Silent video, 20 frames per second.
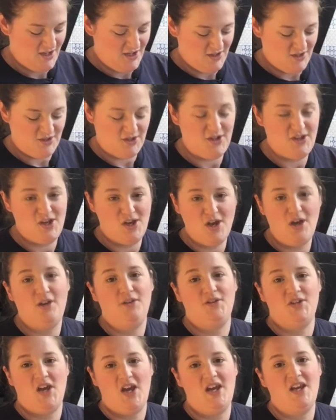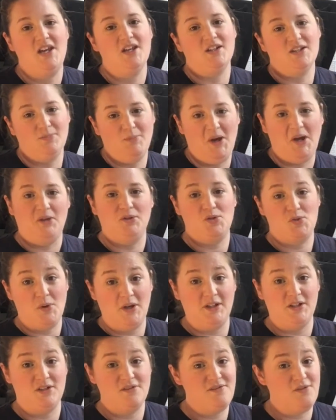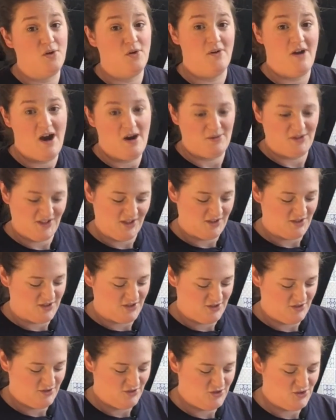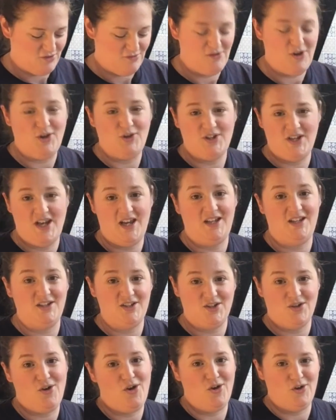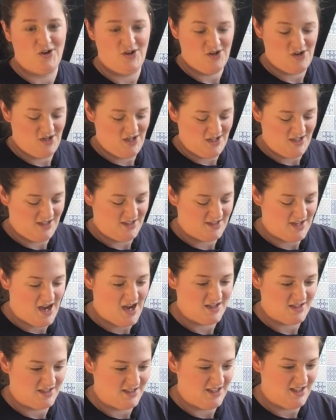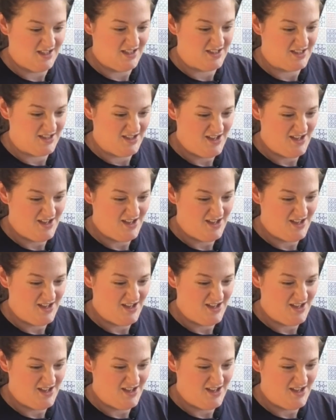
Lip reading: So the Earth takes about 24 hours to rotate on its axis.